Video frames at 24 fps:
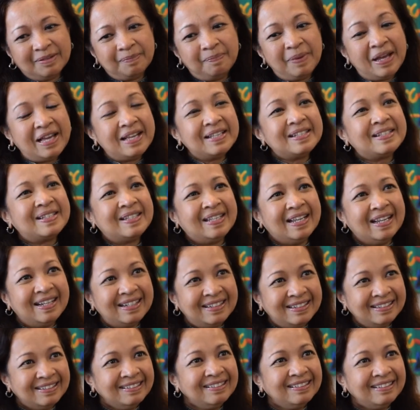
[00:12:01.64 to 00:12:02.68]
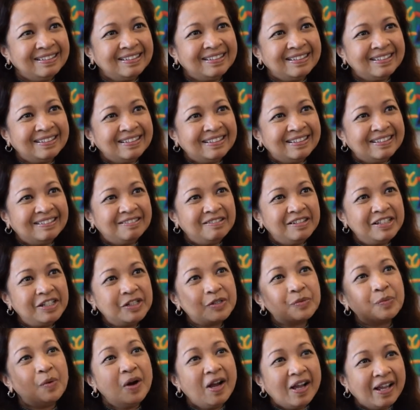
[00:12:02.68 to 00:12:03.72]
best standard, which
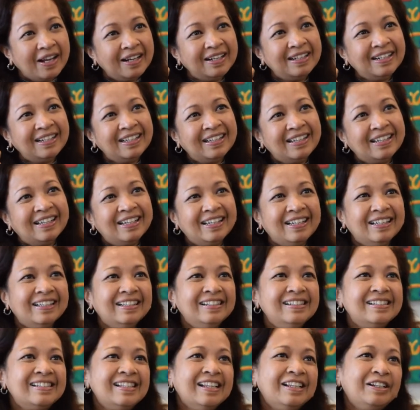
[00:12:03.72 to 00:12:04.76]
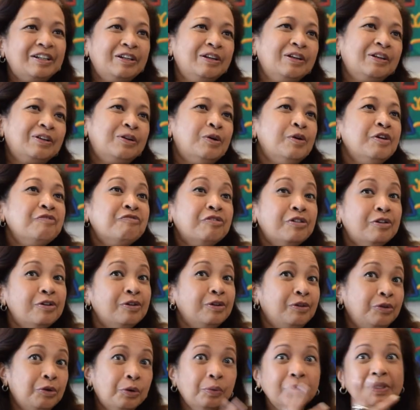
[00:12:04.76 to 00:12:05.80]
is one, instead going
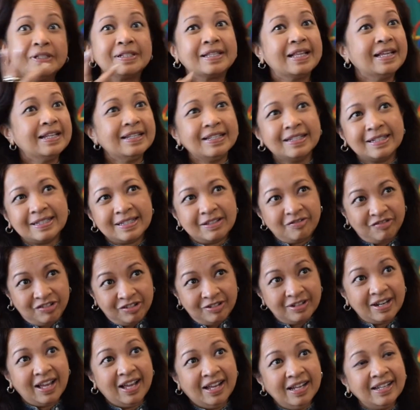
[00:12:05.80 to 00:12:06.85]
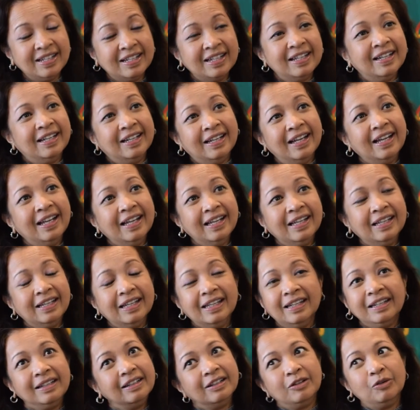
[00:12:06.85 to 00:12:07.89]
for lower standards, if you like,
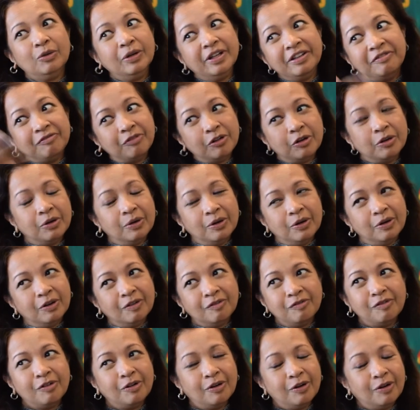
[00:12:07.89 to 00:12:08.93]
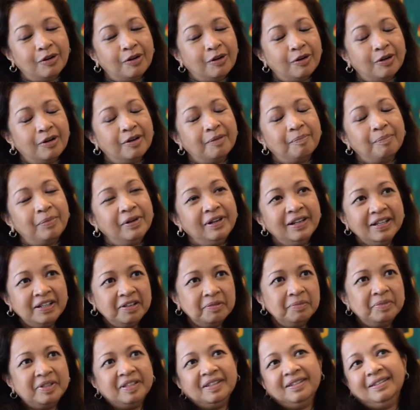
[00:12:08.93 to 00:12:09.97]
and going for
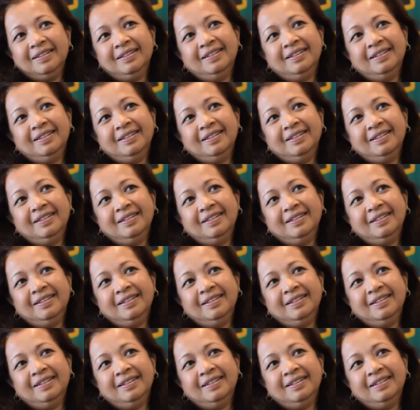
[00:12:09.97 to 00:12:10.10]
polygamy?